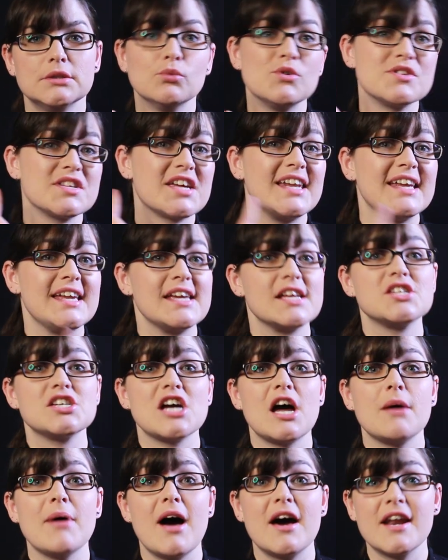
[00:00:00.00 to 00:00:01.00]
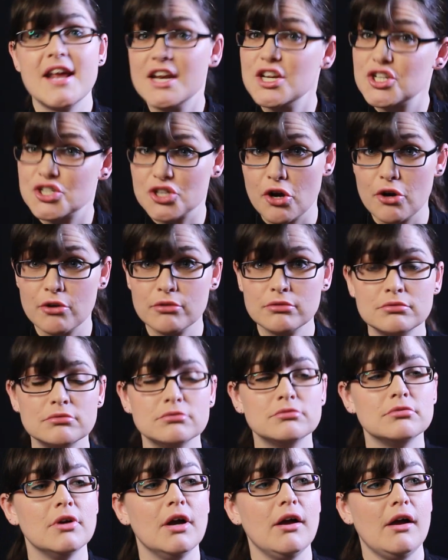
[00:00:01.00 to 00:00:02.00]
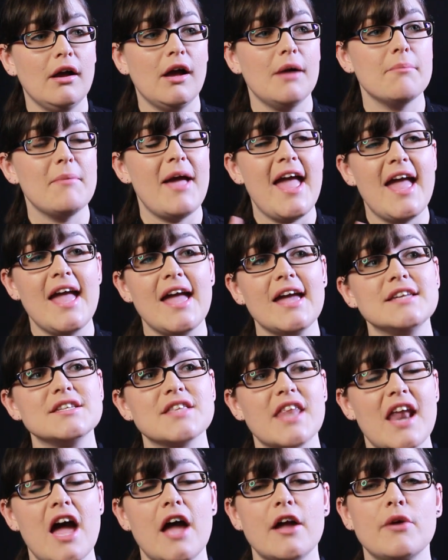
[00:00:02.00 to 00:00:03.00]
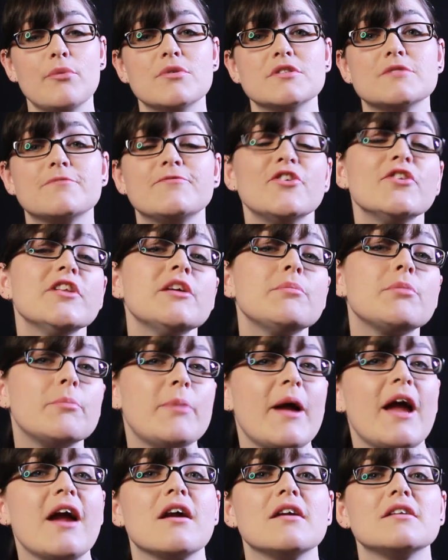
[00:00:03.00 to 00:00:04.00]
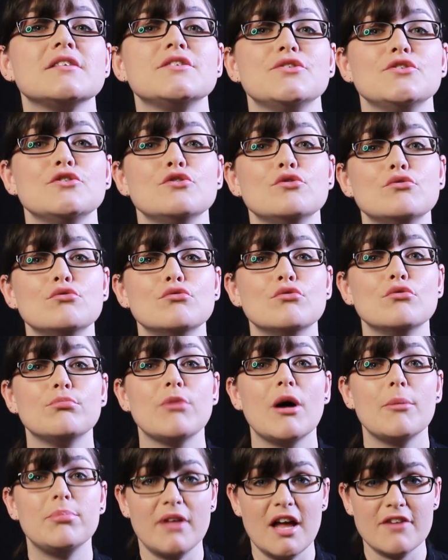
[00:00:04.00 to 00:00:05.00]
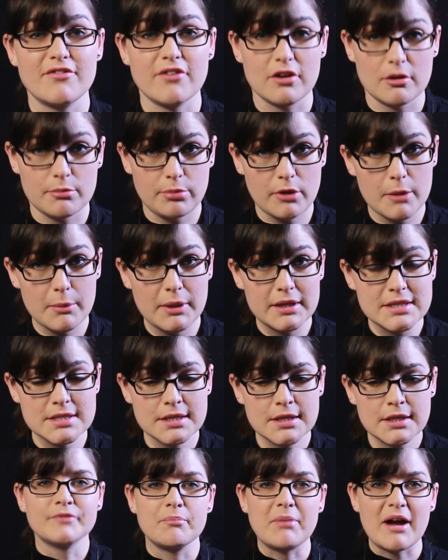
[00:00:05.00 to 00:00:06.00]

wasn't going to get a job on any show, um, and I was fully prepared to apply for unemployment.